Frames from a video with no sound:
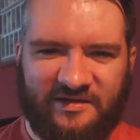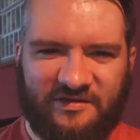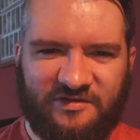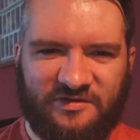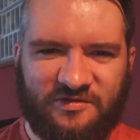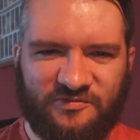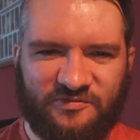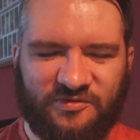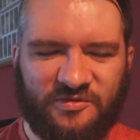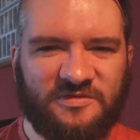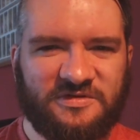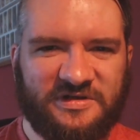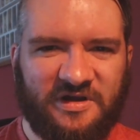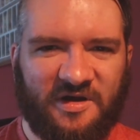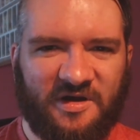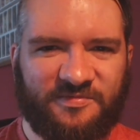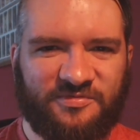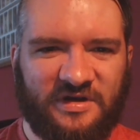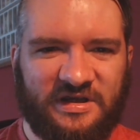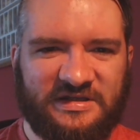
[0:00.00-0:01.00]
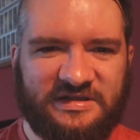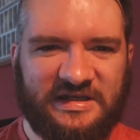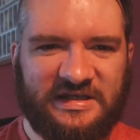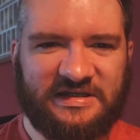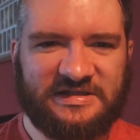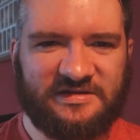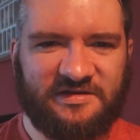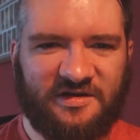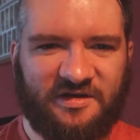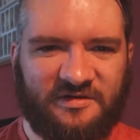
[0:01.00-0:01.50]
The rules are pretty
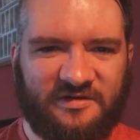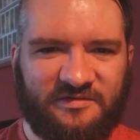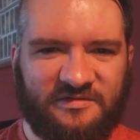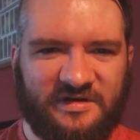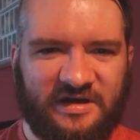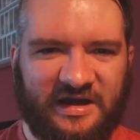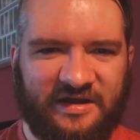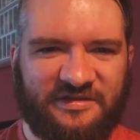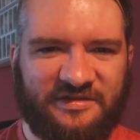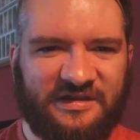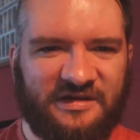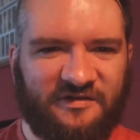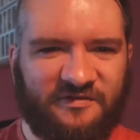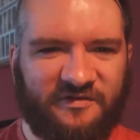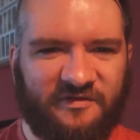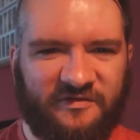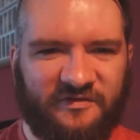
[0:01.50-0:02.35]
decent though. I think for